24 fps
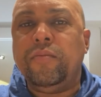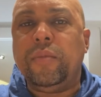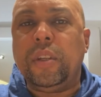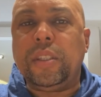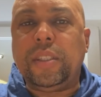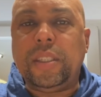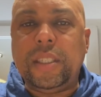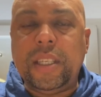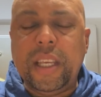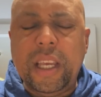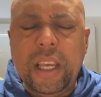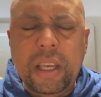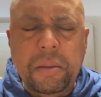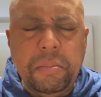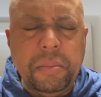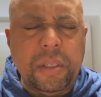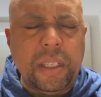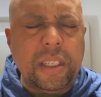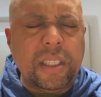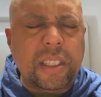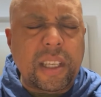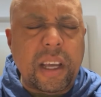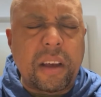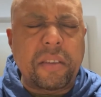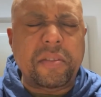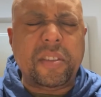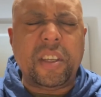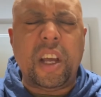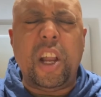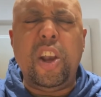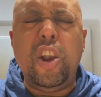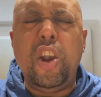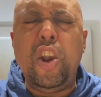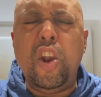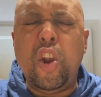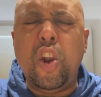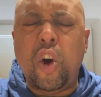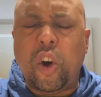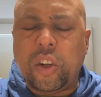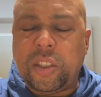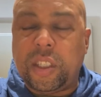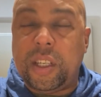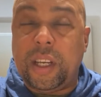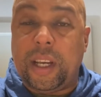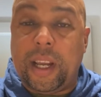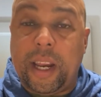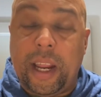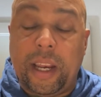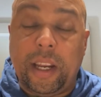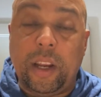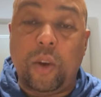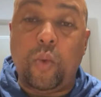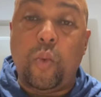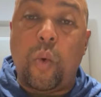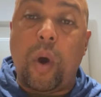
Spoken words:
The team deserves a lot of credit.